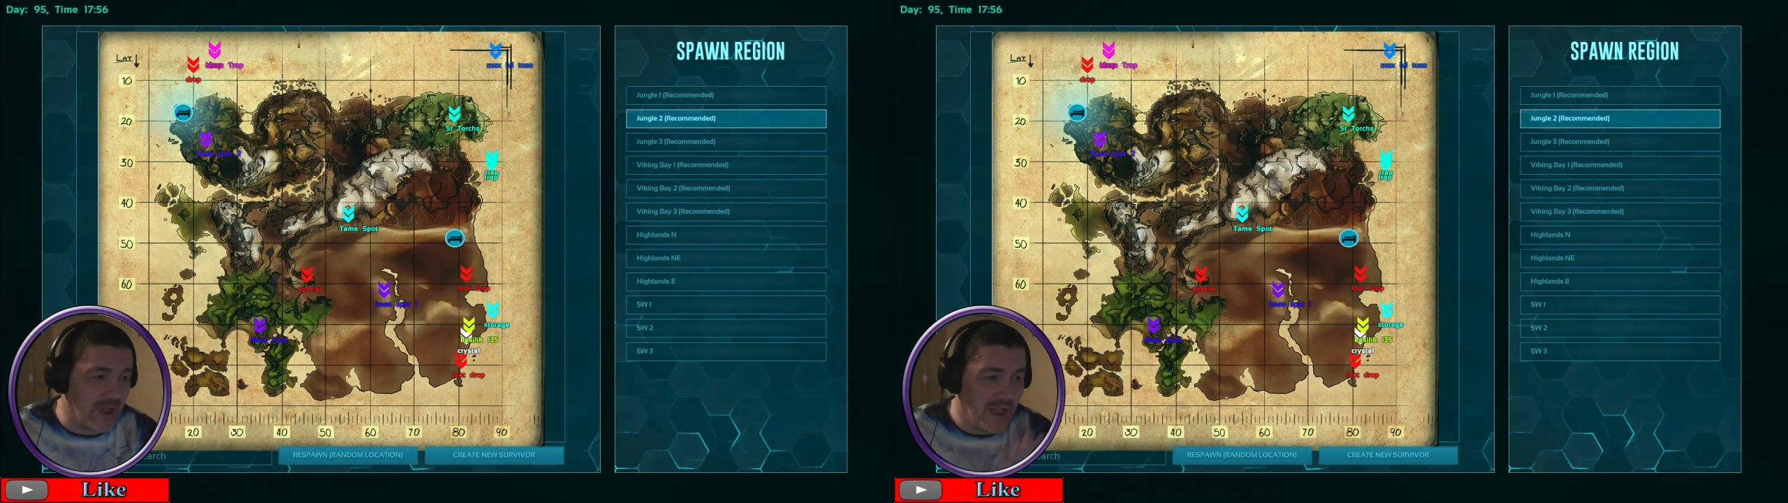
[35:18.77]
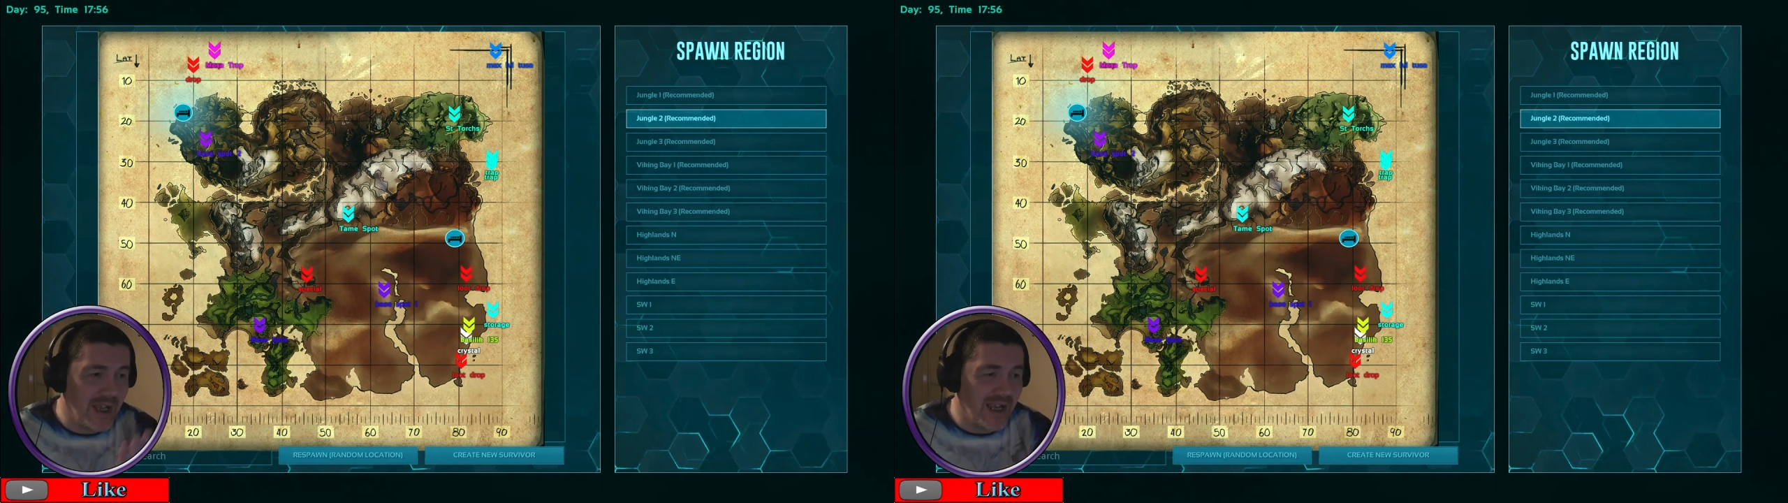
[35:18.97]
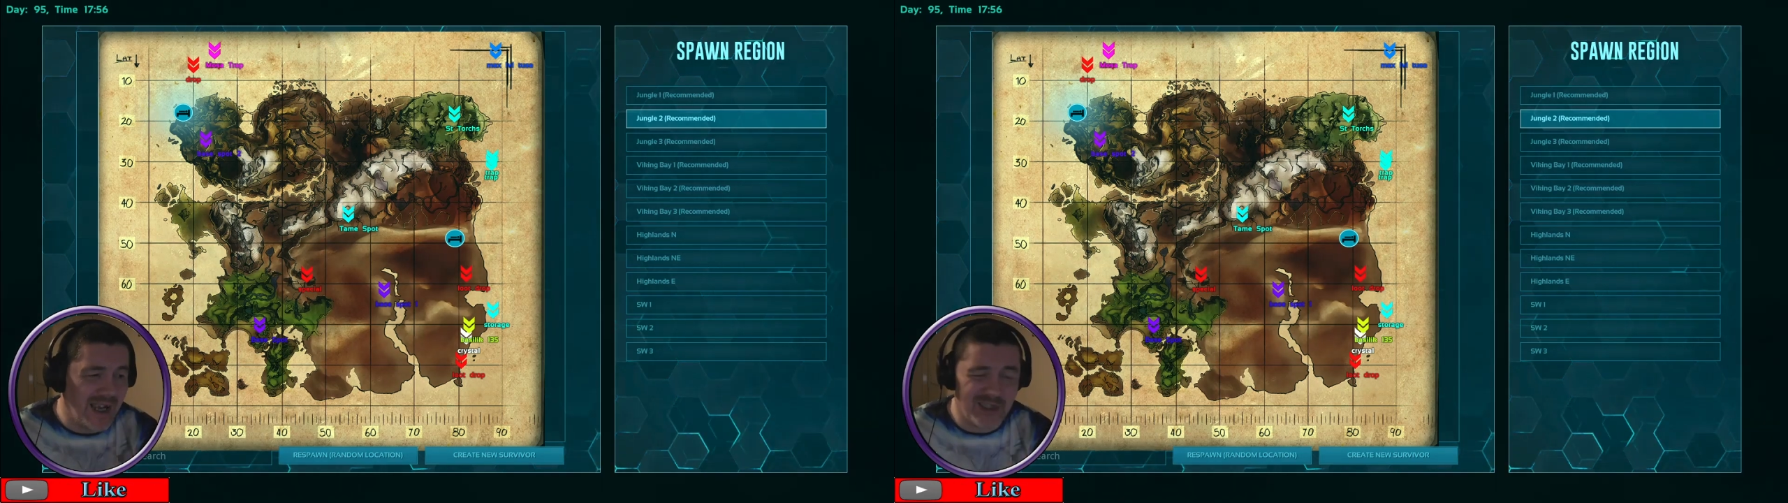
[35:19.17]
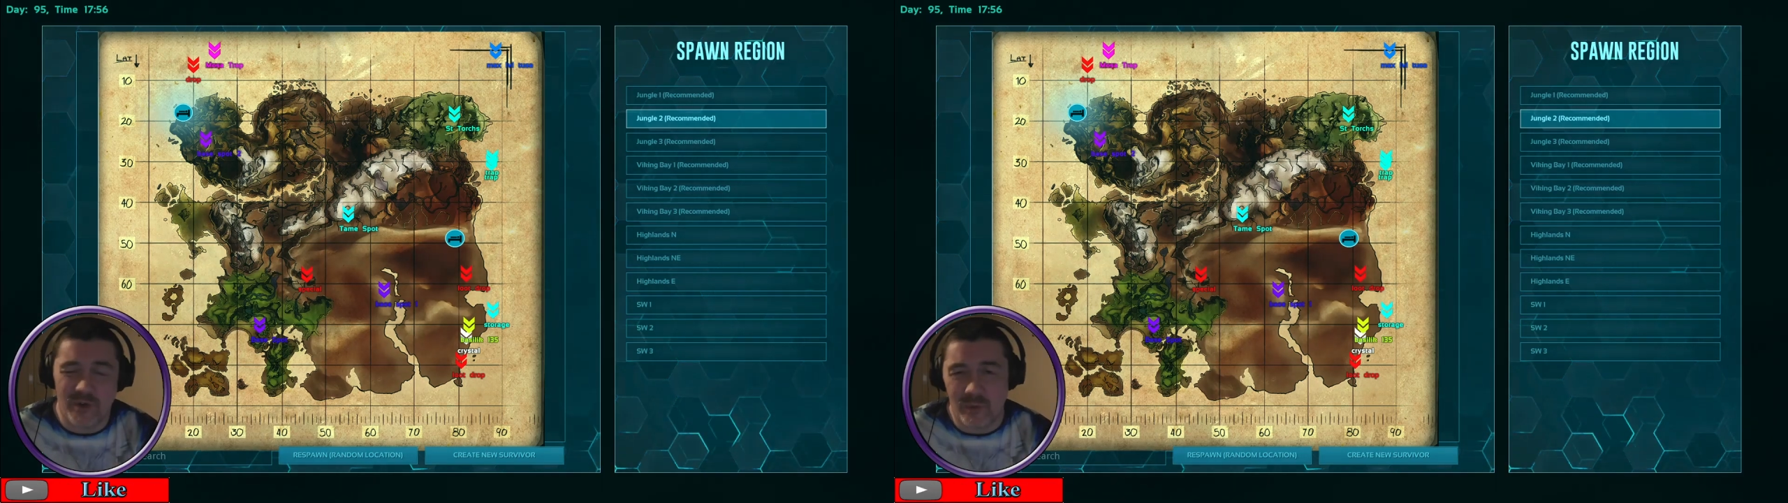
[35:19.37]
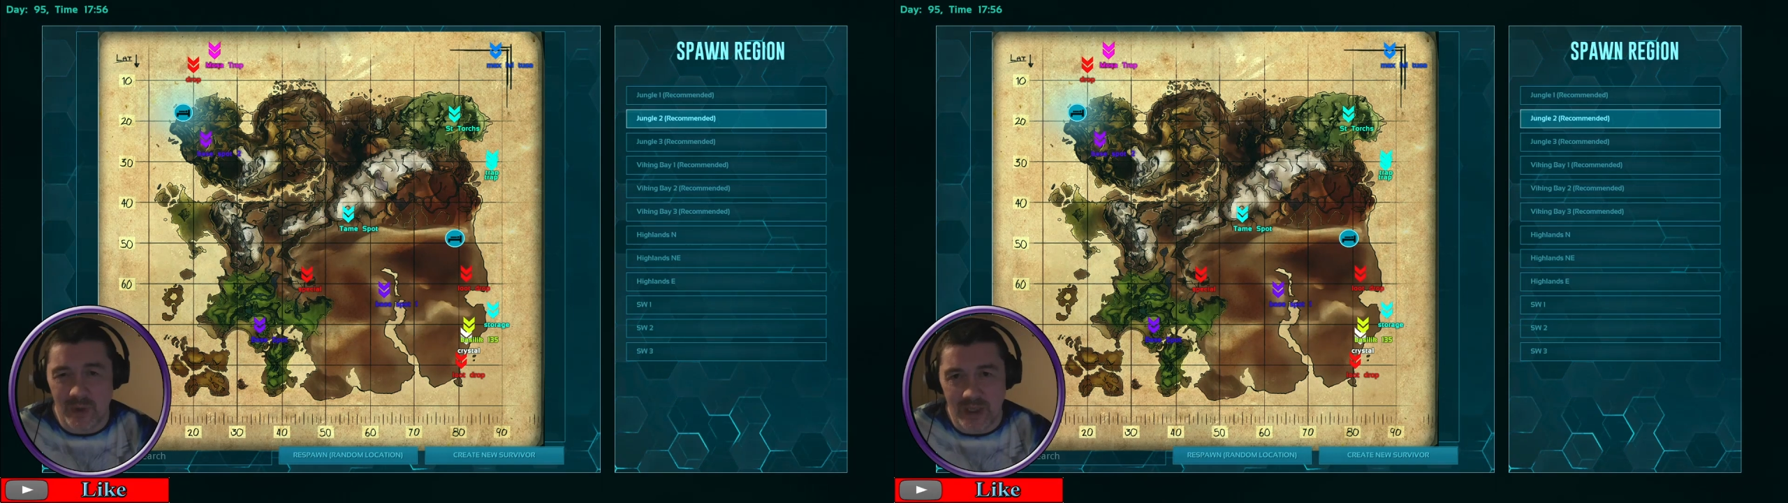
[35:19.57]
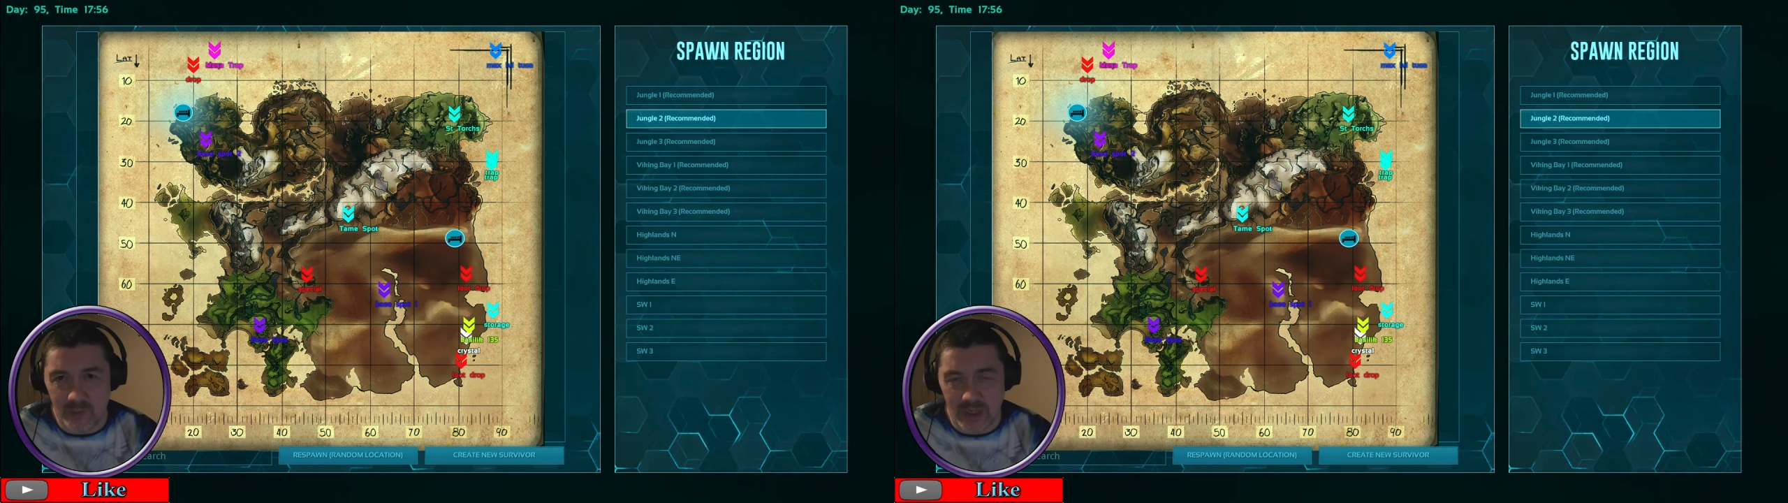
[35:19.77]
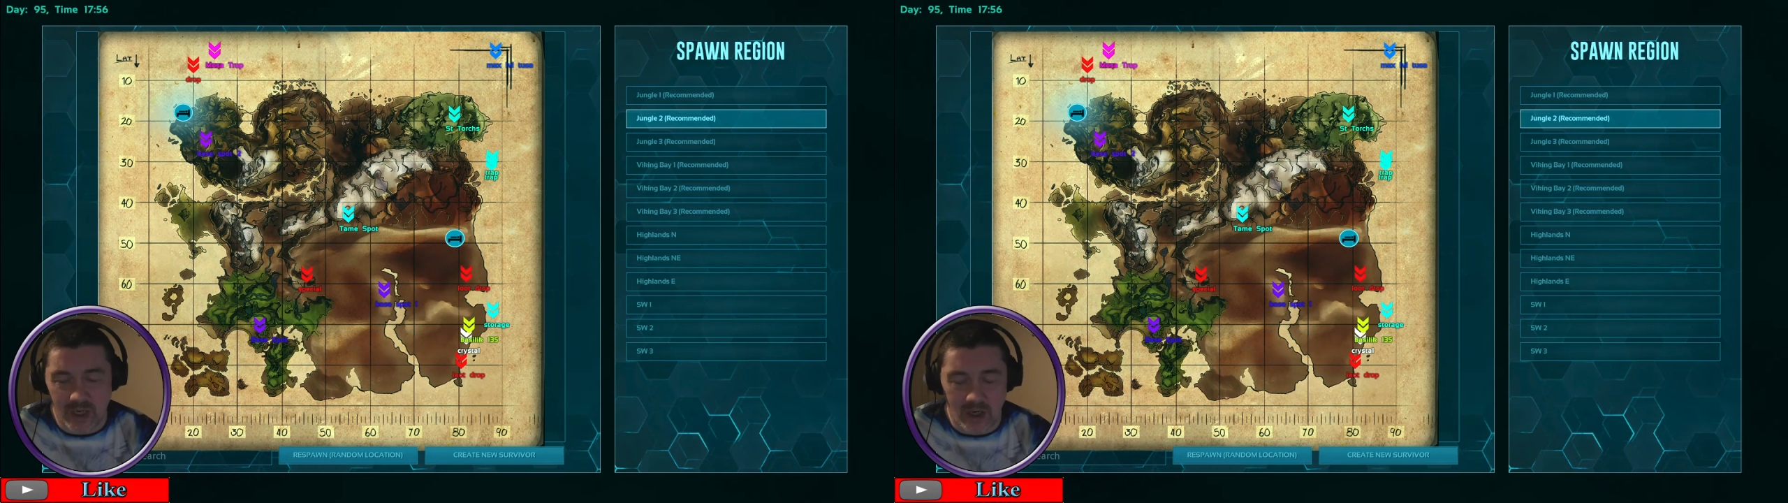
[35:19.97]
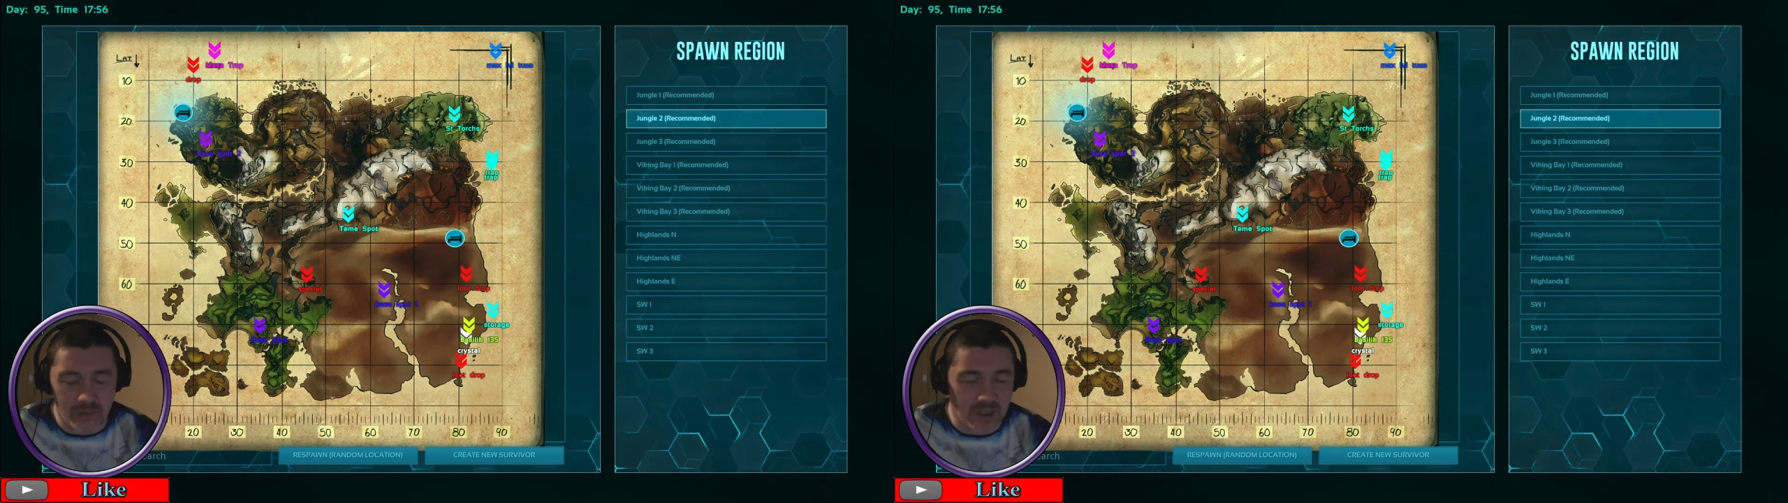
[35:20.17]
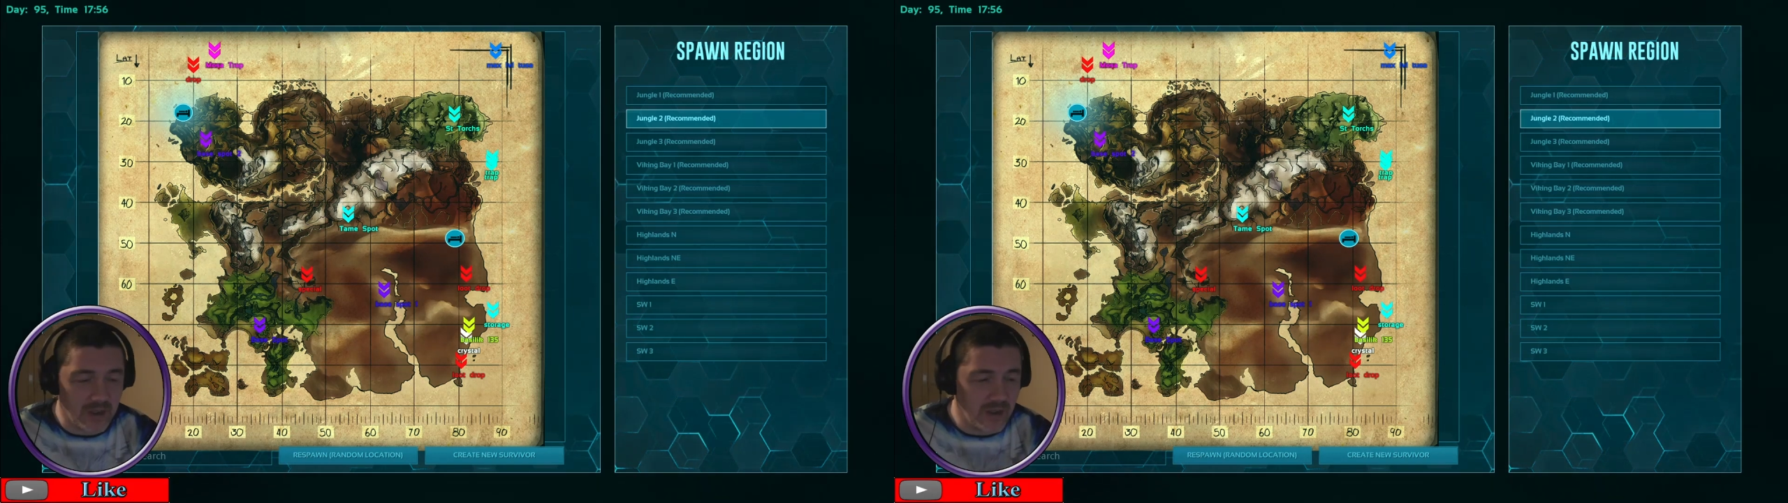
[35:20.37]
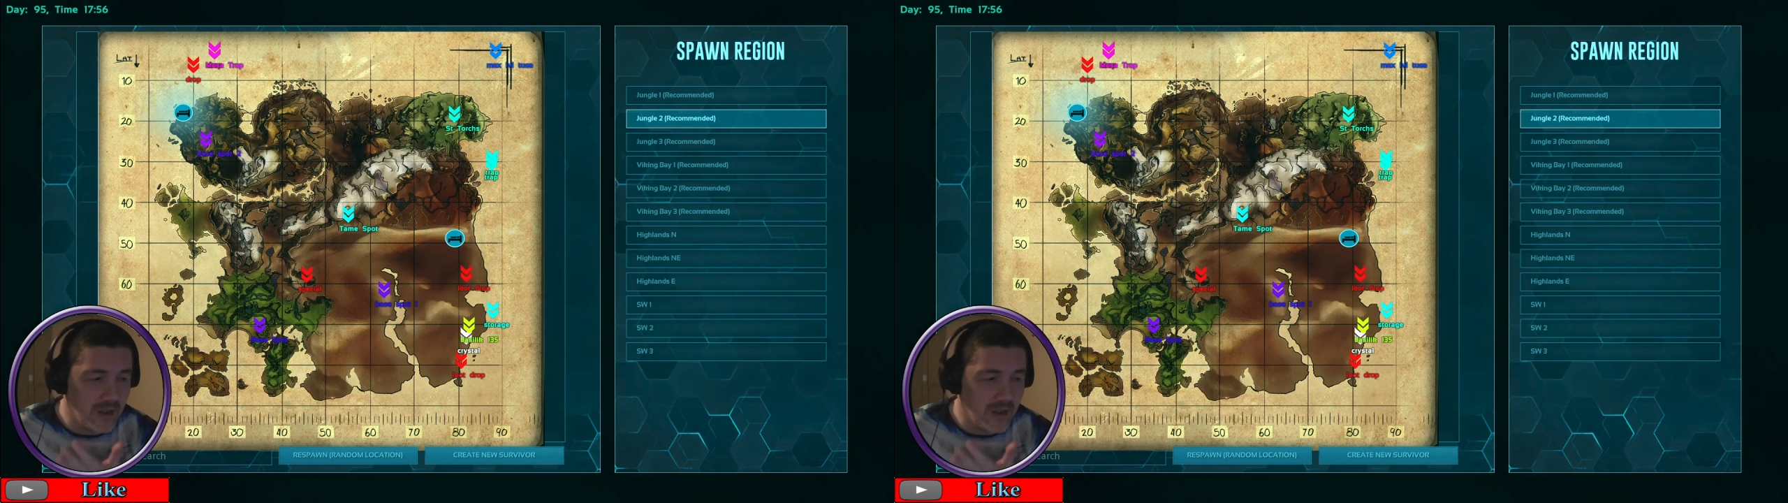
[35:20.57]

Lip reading: I should have went in with armour.